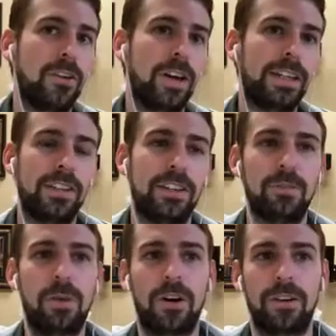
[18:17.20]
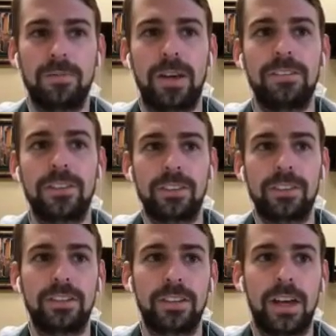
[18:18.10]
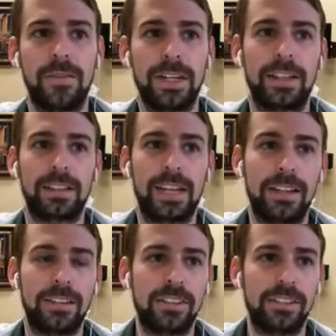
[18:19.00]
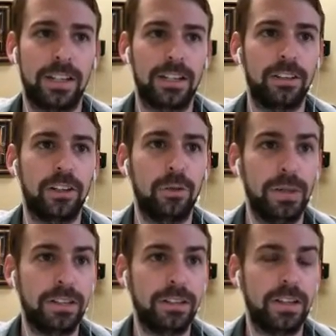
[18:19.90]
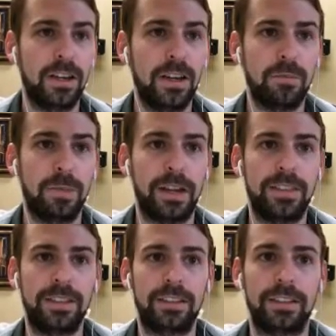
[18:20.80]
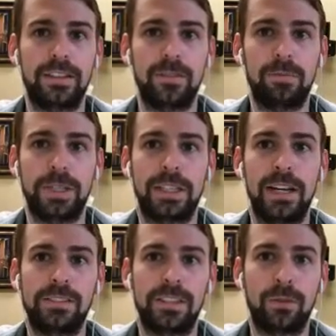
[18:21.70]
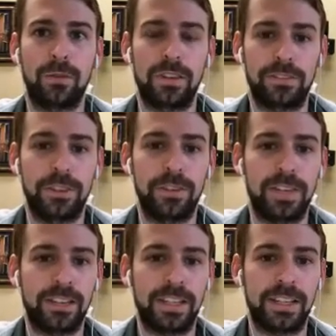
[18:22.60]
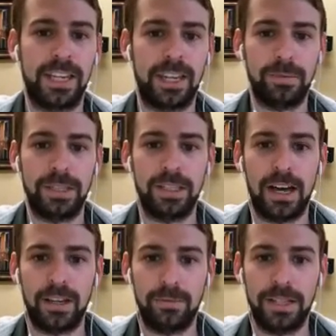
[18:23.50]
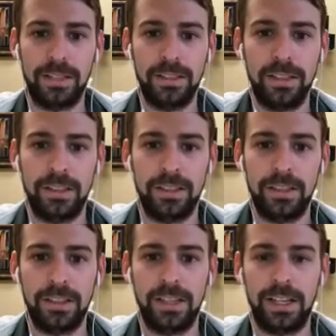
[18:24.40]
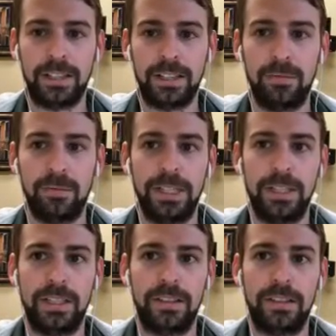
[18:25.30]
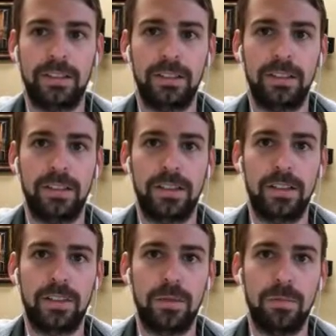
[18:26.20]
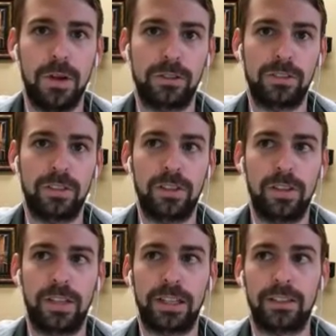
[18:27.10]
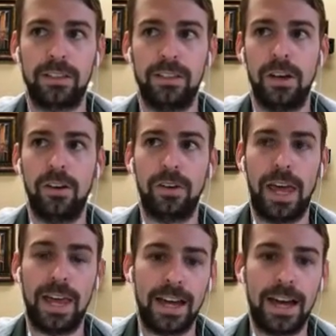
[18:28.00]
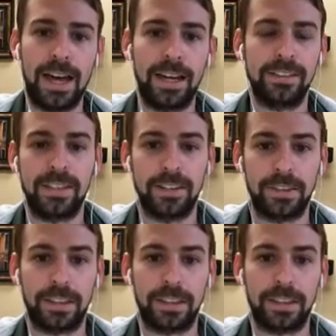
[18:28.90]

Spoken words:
I can tell you part of my vision. I mean, I kind of touched on it a little bit, but I think because it's one of the few things that can be automated, it can be the most, like, AI and stuff like